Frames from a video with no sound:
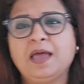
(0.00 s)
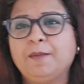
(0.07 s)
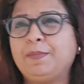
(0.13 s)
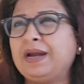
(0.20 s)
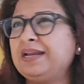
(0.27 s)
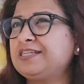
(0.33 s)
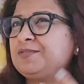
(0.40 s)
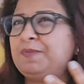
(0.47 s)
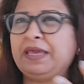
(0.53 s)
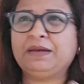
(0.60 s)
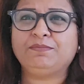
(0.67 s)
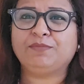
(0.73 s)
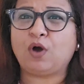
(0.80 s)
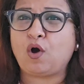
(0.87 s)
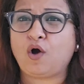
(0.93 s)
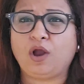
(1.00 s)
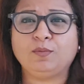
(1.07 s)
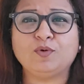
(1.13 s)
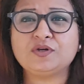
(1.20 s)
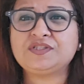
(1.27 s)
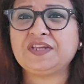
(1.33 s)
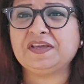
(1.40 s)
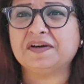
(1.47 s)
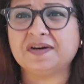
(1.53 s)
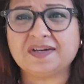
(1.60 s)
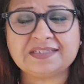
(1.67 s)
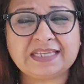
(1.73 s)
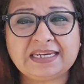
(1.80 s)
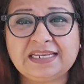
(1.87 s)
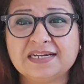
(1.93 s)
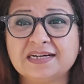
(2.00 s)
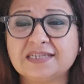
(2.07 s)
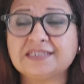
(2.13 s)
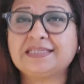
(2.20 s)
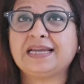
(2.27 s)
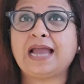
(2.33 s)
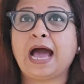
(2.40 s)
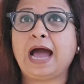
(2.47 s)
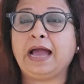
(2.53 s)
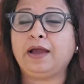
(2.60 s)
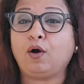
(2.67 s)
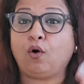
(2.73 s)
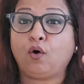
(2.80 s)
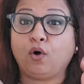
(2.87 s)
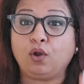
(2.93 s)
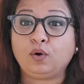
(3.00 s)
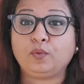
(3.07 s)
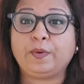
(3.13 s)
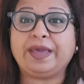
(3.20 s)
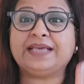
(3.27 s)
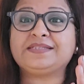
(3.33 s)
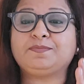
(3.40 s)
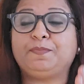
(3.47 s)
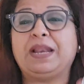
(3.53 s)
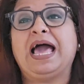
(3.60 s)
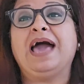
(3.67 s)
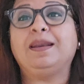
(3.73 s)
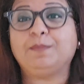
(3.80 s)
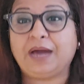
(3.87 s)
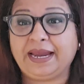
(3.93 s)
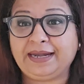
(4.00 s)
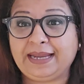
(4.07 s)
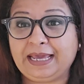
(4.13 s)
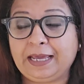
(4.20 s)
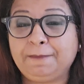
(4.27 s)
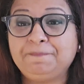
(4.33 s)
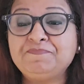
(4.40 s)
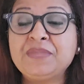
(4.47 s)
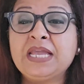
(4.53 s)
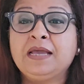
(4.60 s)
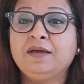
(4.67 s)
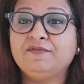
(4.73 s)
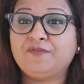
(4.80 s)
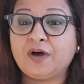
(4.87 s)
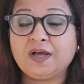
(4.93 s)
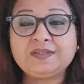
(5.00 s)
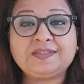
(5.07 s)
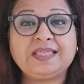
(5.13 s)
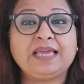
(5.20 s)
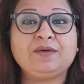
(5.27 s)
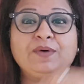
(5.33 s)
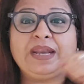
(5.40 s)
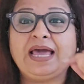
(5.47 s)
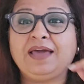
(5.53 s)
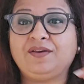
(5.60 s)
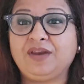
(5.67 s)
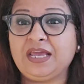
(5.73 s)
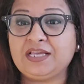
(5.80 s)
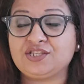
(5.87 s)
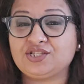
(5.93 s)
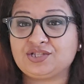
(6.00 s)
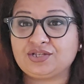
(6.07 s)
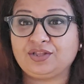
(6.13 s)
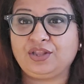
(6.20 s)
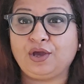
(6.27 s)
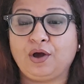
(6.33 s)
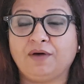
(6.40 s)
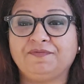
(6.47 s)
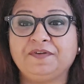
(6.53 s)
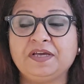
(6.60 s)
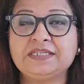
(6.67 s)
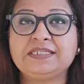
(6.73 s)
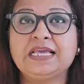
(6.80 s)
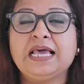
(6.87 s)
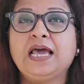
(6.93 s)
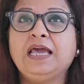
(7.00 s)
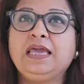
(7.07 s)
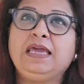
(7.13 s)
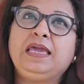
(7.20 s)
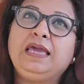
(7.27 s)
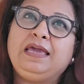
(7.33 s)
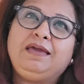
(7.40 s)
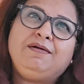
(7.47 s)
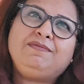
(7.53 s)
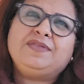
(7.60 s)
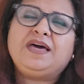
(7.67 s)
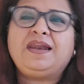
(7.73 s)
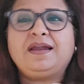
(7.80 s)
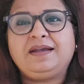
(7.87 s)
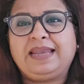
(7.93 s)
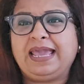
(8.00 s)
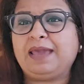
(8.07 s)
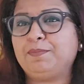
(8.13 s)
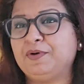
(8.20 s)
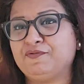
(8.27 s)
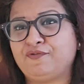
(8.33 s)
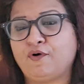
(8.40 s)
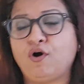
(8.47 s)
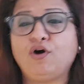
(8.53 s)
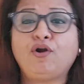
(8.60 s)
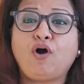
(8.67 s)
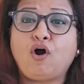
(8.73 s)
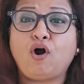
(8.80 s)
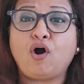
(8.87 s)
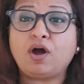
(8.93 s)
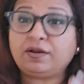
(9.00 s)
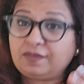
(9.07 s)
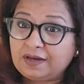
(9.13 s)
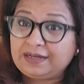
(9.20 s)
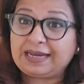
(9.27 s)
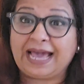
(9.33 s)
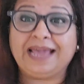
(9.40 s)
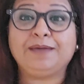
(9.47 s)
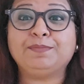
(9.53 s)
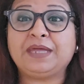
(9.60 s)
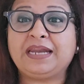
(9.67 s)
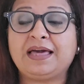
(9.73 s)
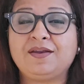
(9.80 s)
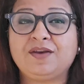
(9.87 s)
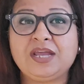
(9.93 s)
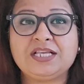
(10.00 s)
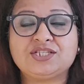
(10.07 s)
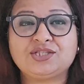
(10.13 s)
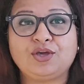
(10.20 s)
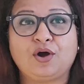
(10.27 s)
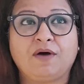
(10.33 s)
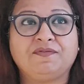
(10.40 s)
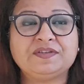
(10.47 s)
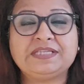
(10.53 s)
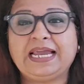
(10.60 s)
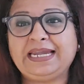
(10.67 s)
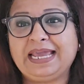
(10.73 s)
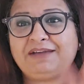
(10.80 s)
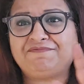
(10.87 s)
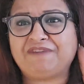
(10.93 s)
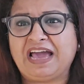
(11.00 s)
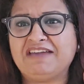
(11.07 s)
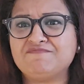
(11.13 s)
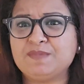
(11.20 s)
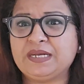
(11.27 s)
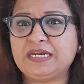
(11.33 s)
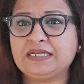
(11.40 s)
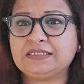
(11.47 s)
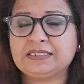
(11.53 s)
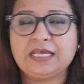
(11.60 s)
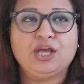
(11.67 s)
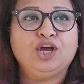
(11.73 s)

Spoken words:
but it's been almost years and years that I always plan my day. First thing when I reach the office, either a day before or the time that I reach the office, I take 5 minutes